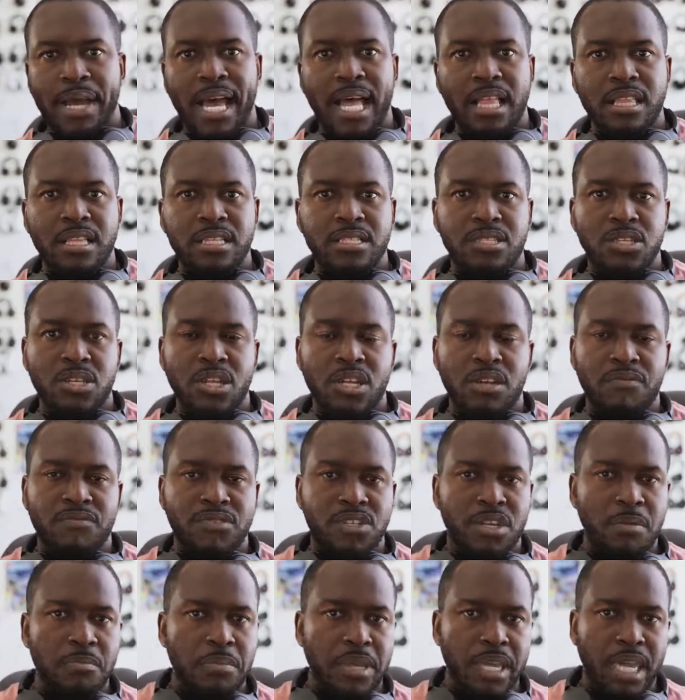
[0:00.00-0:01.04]
balanced, you're looking
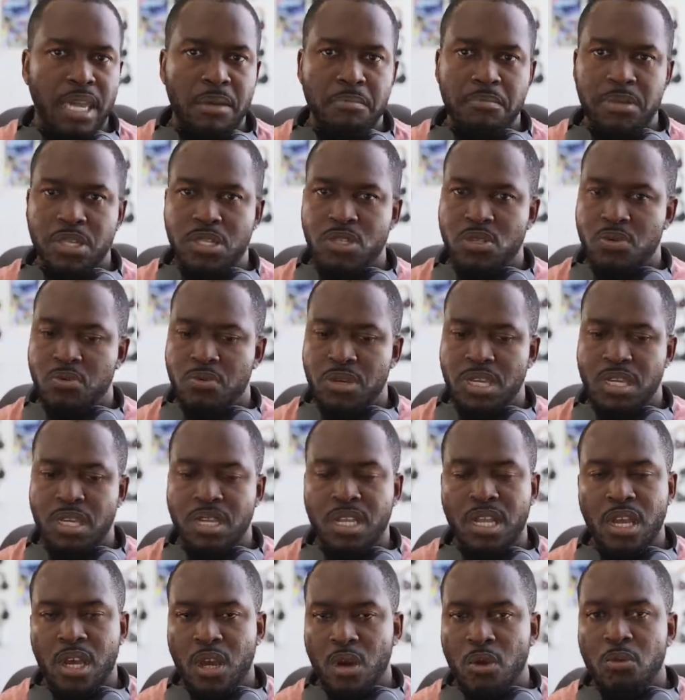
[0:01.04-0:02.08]
for something in
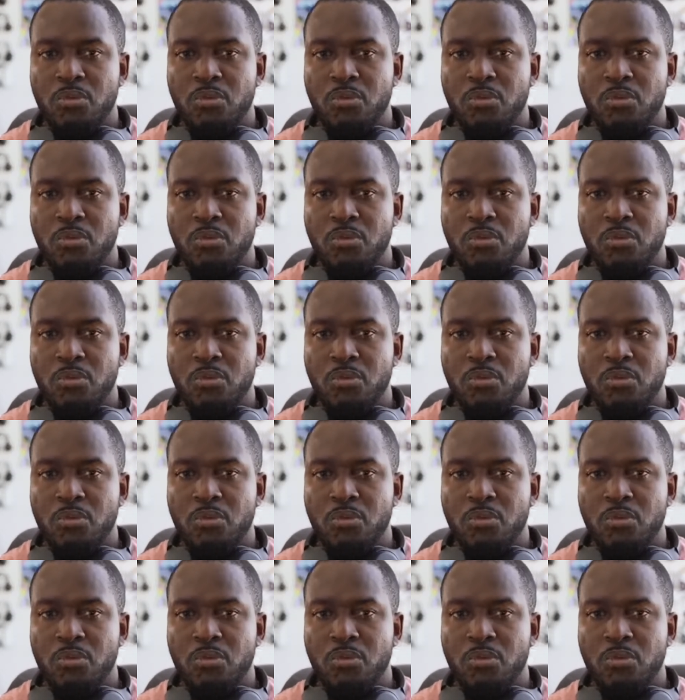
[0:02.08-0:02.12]
between,